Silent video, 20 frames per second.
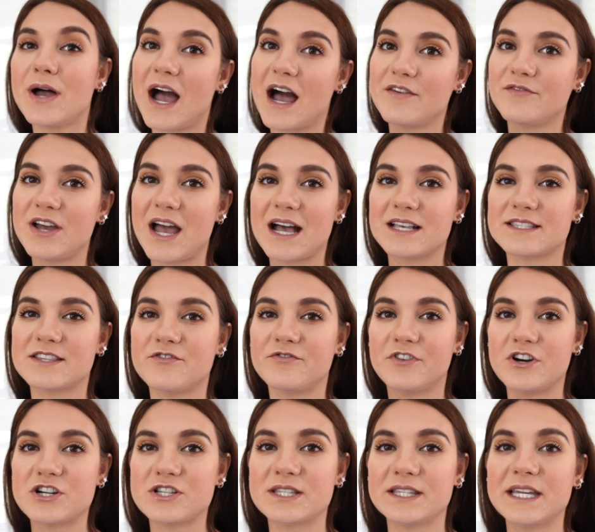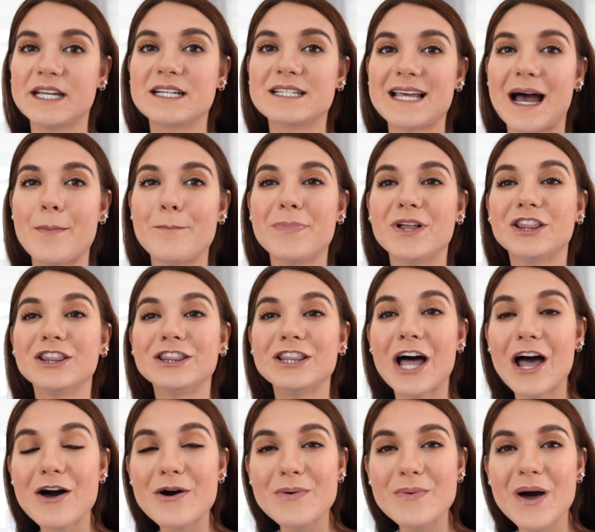I'll have it as the first link down
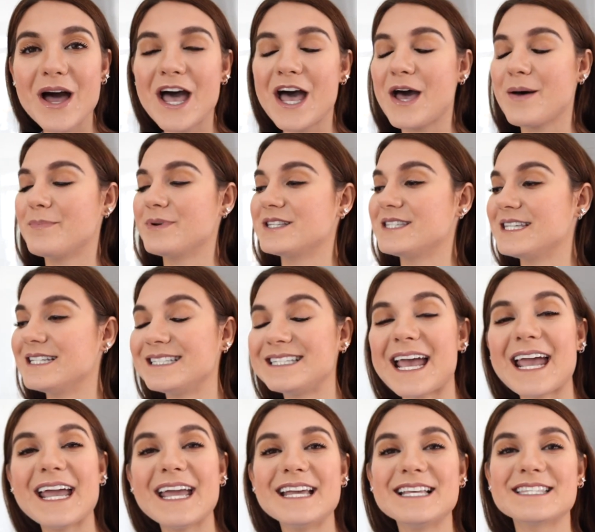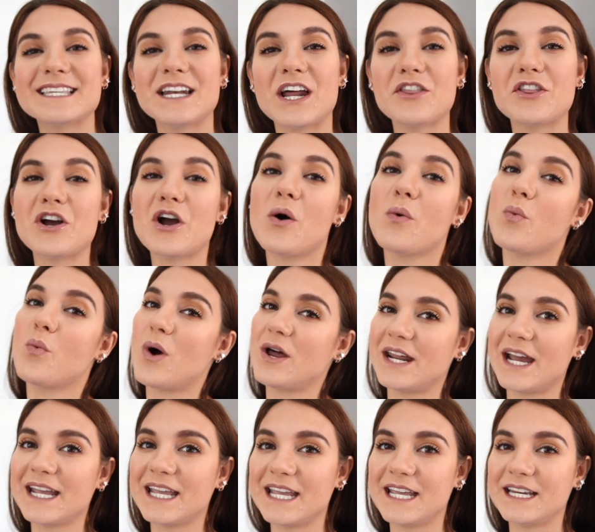below. But today is another
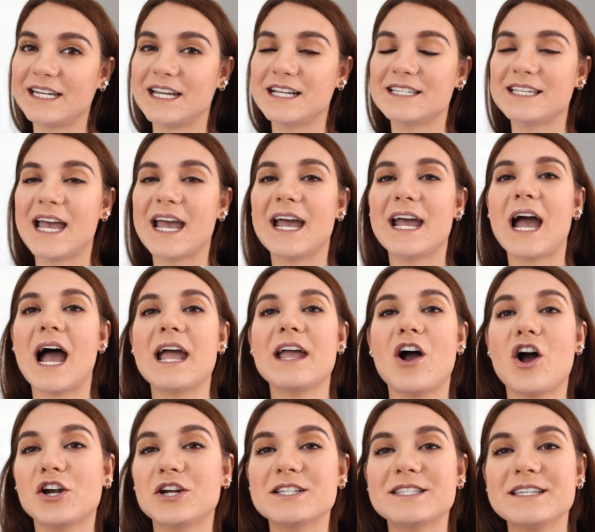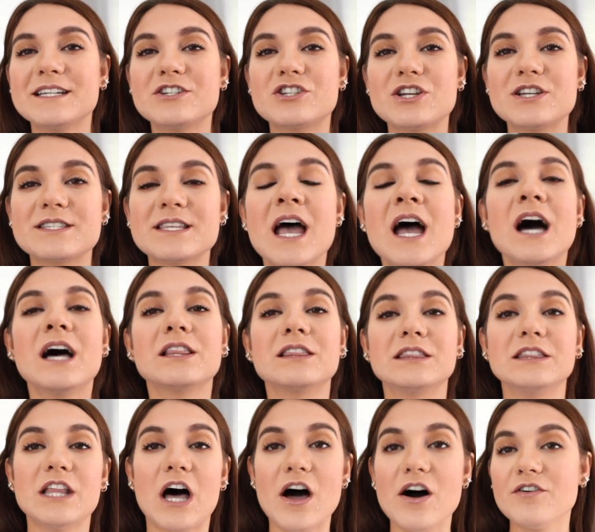what I eat in a day. I honestly just
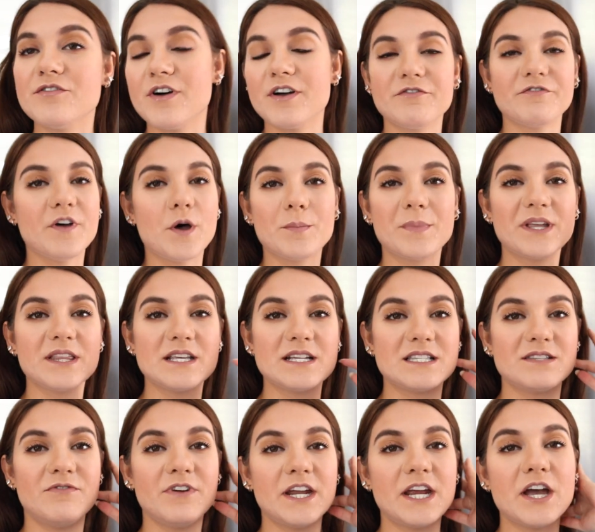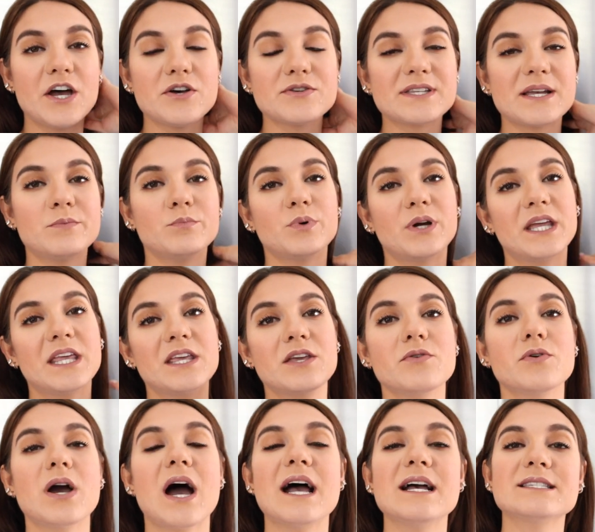love filming these videos and bringing
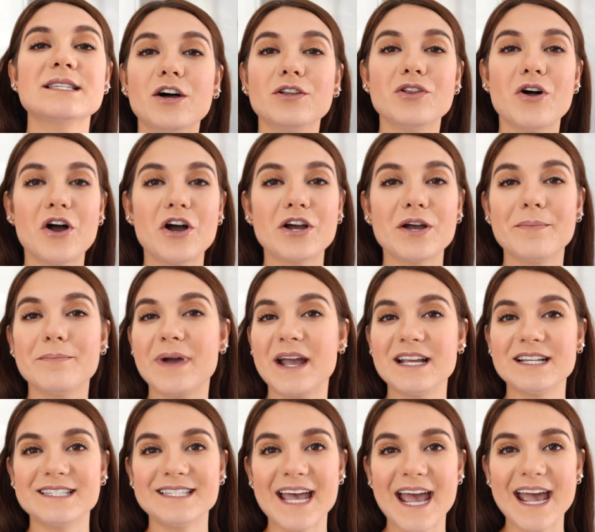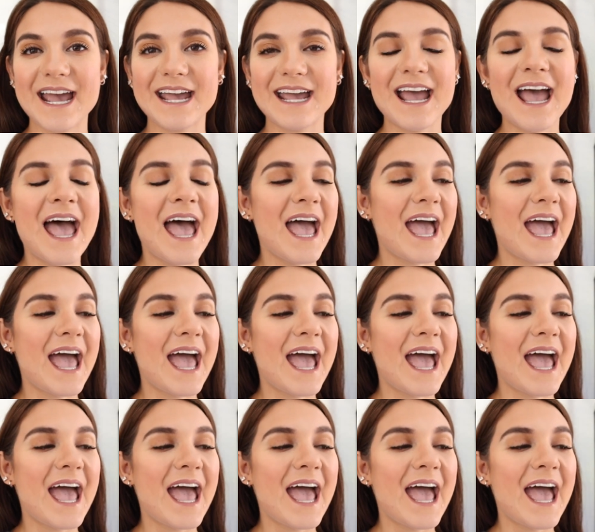you guys along my day.